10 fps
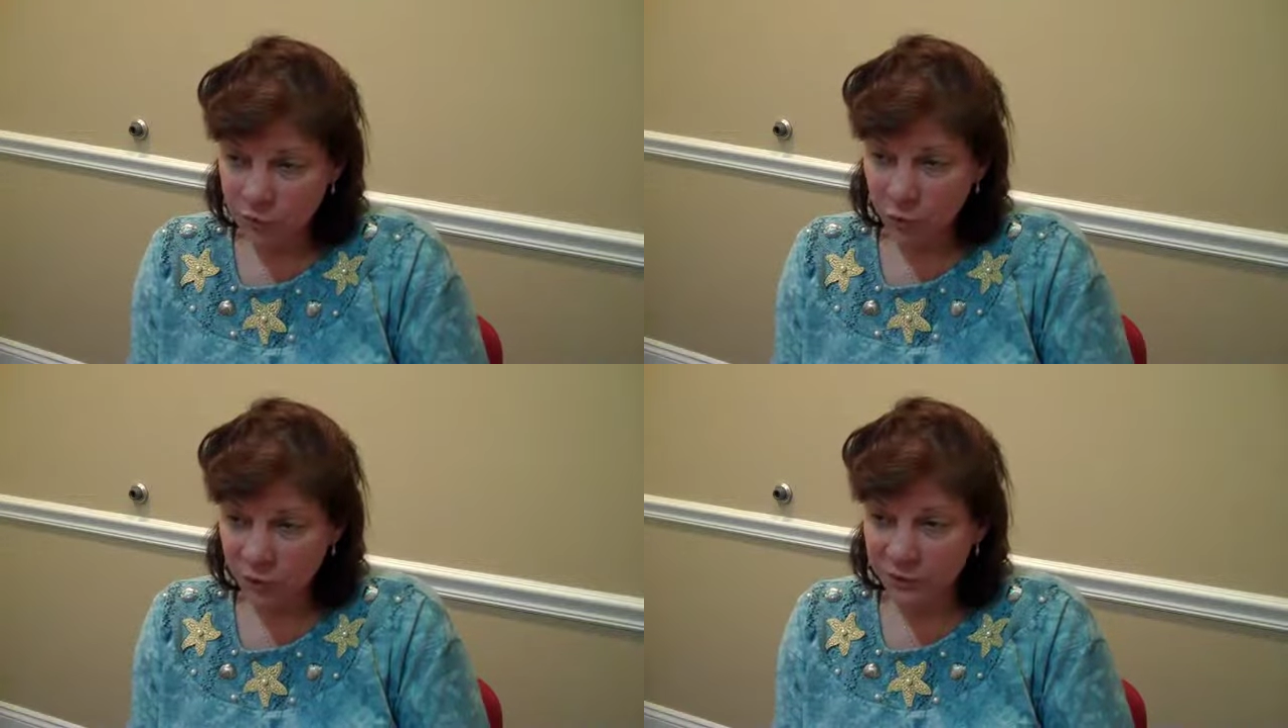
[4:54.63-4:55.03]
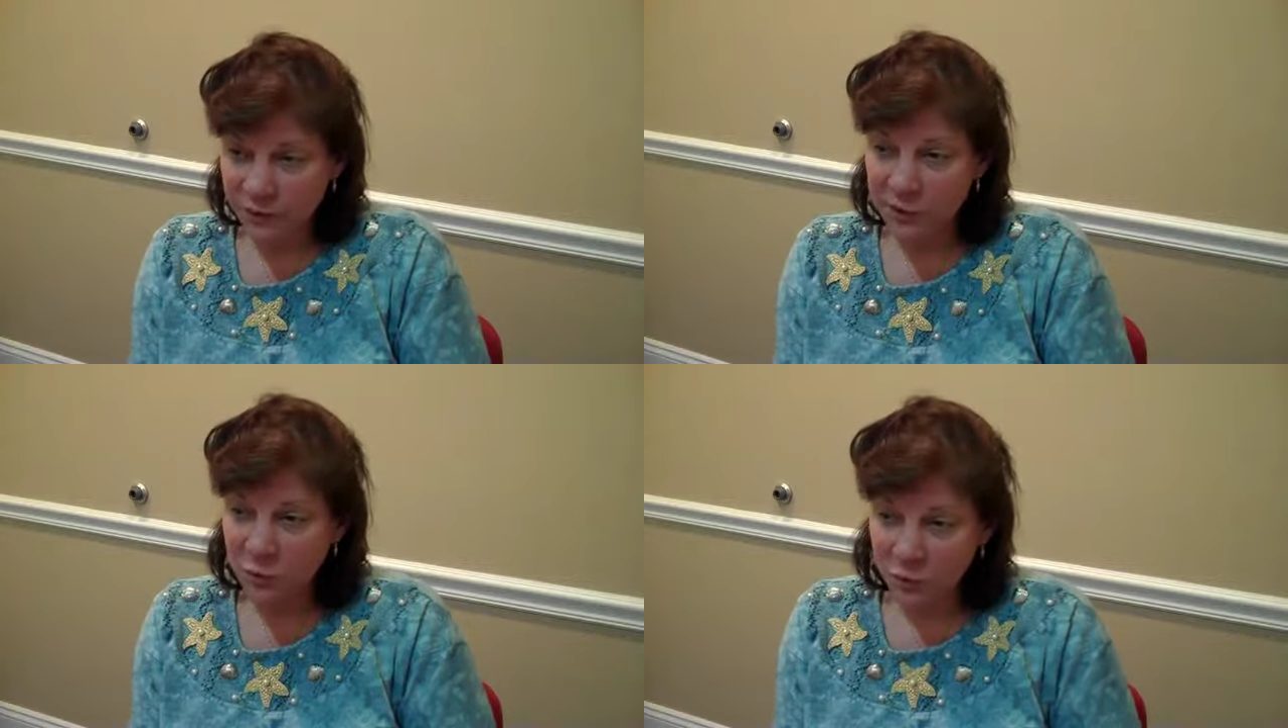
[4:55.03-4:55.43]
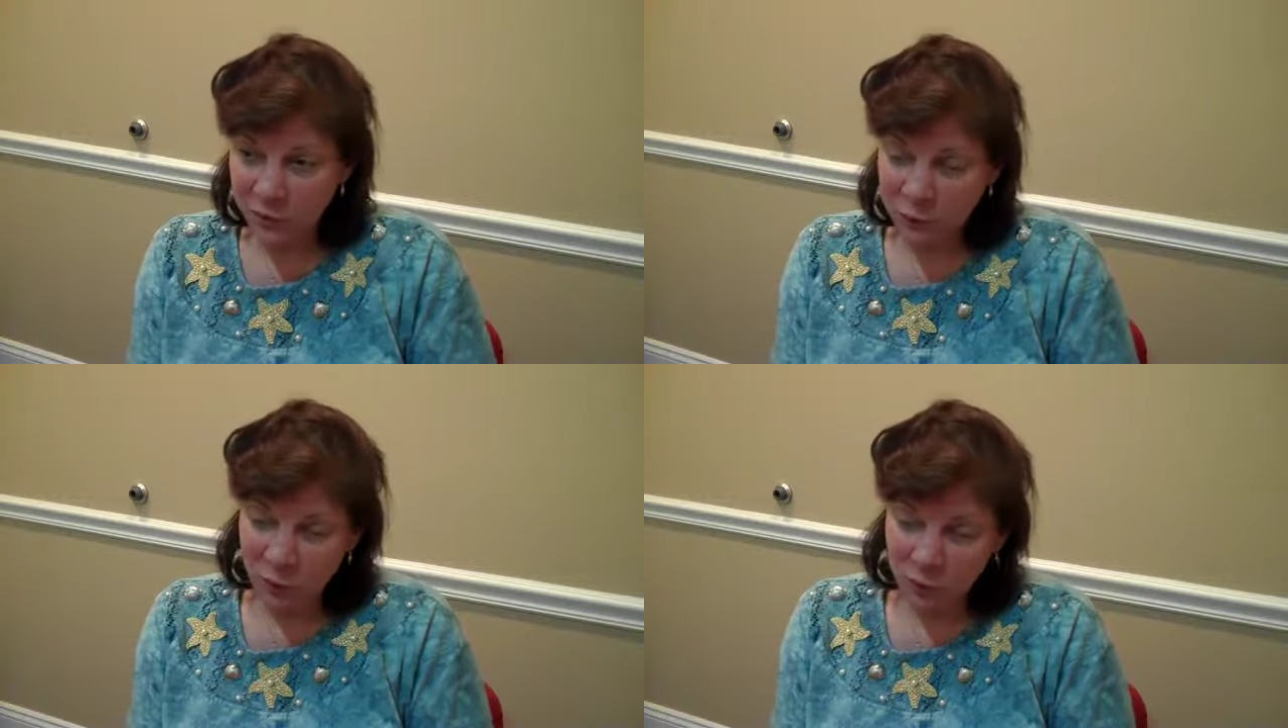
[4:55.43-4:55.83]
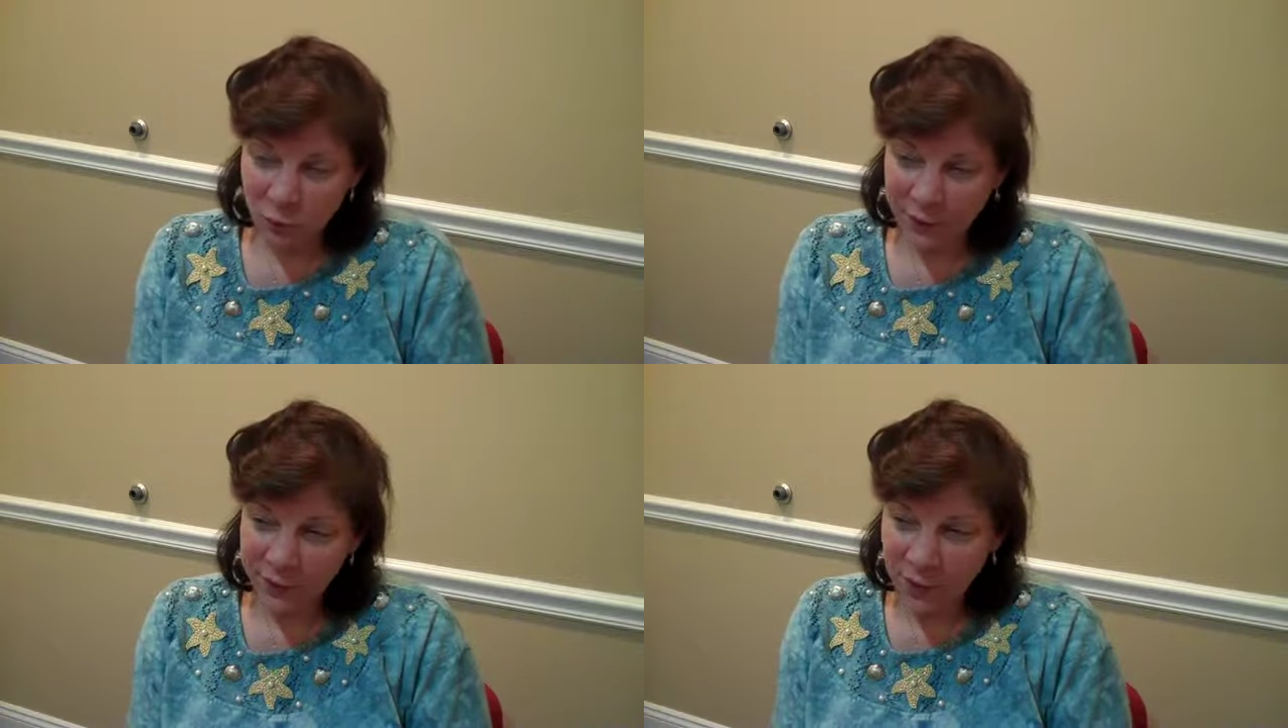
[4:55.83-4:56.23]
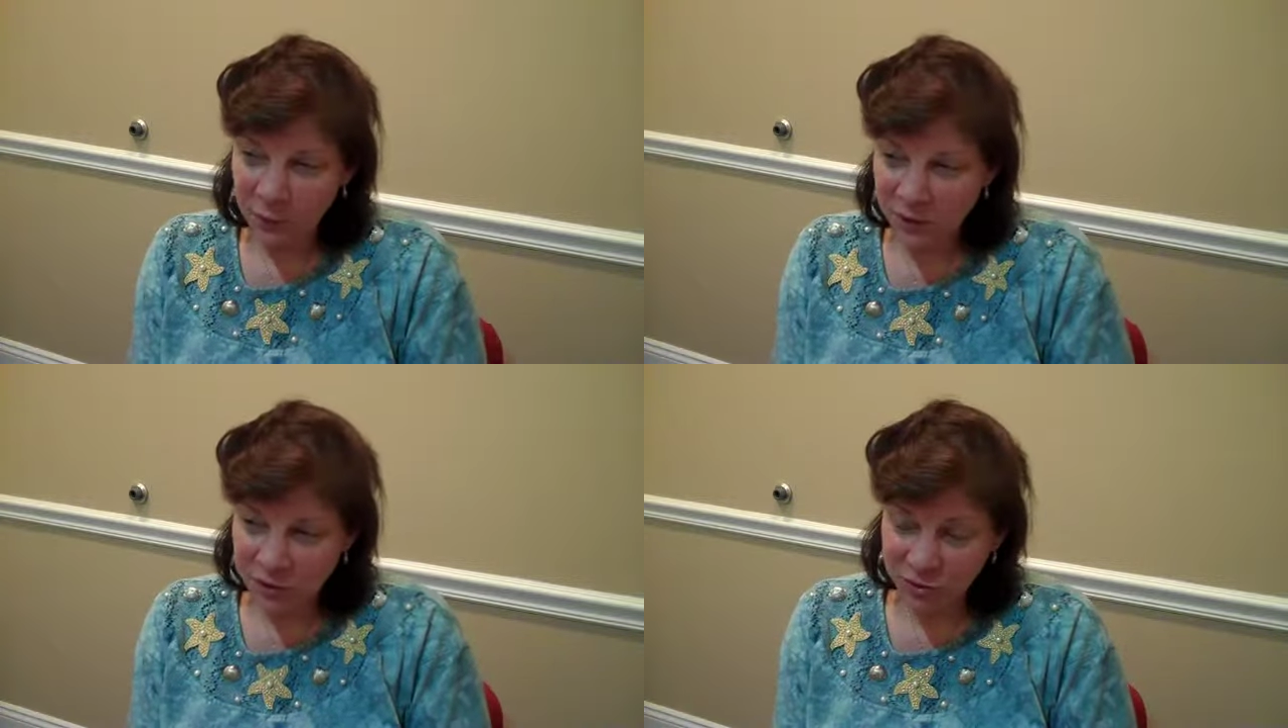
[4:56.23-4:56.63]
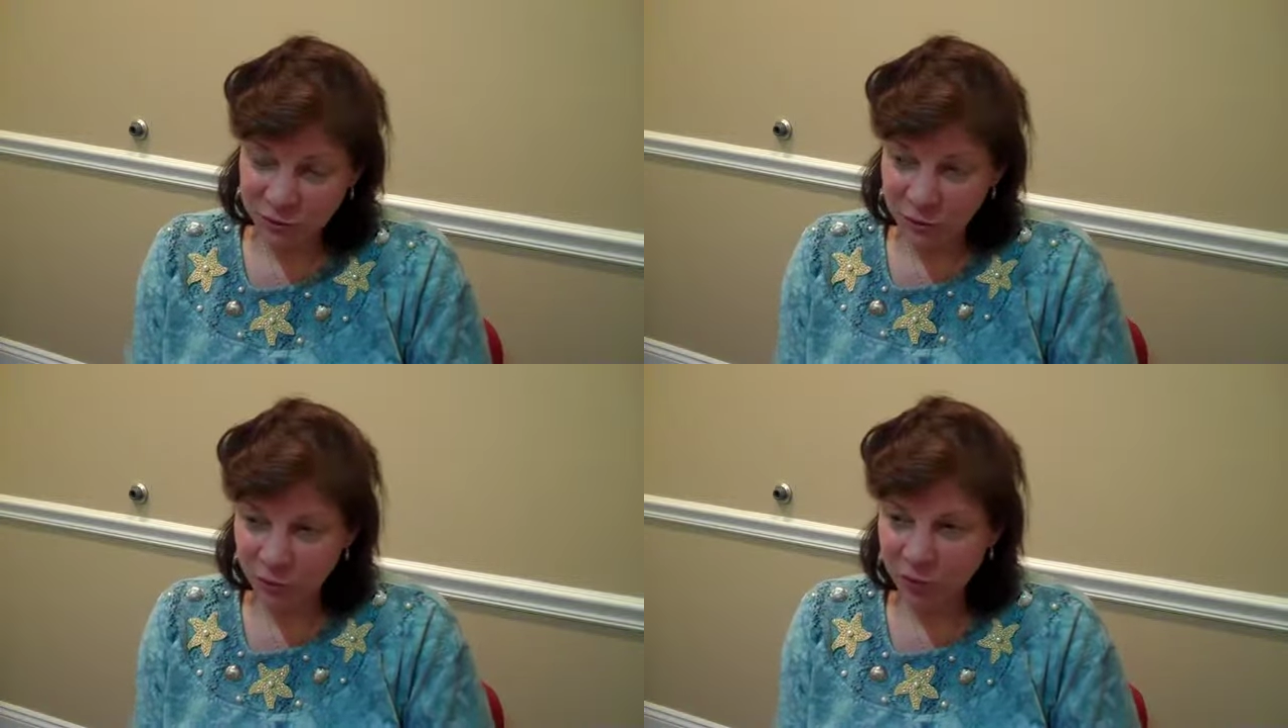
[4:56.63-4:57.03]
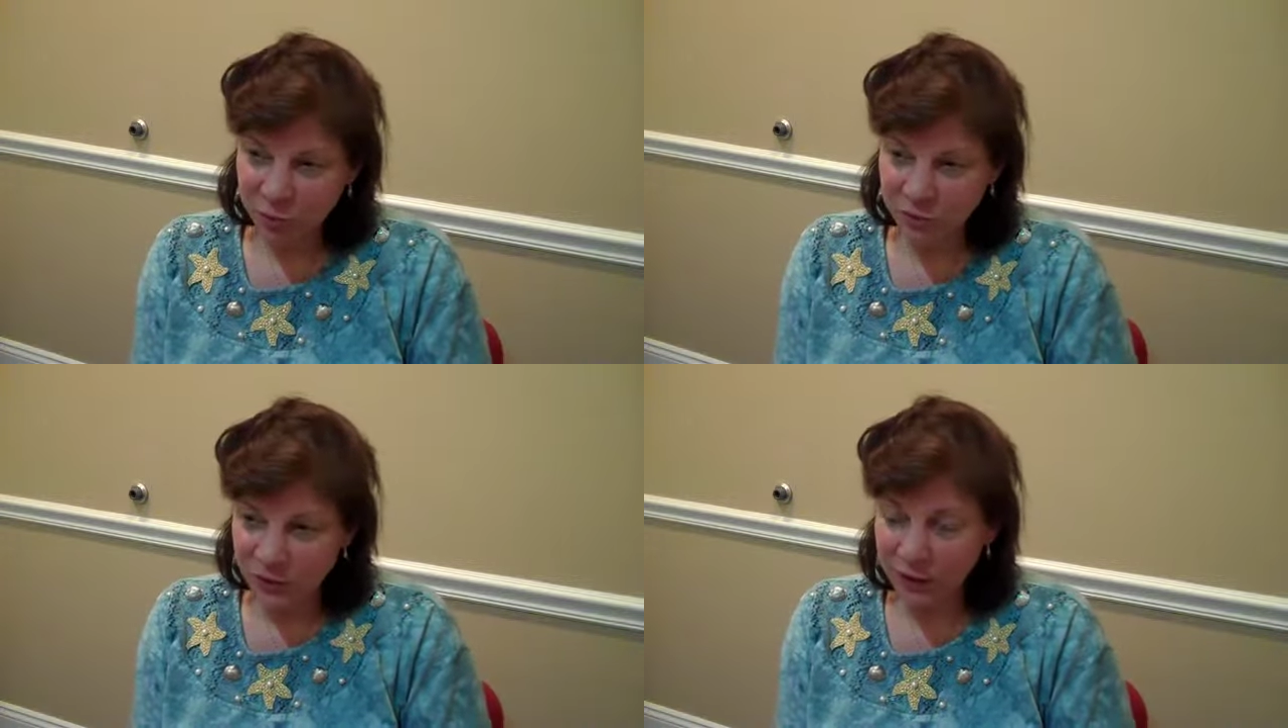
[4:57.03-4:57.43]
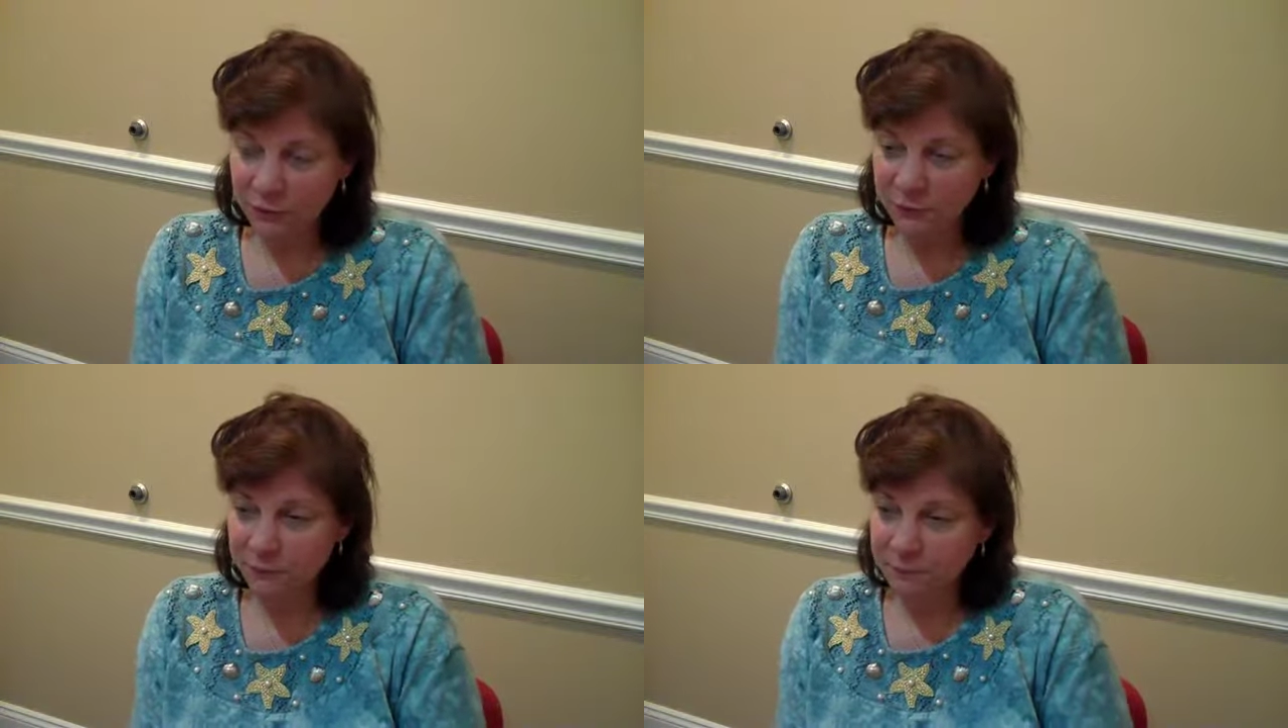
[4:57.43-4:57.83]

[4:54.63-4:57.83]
Just because I didn't know really what the right combination of foods to put together.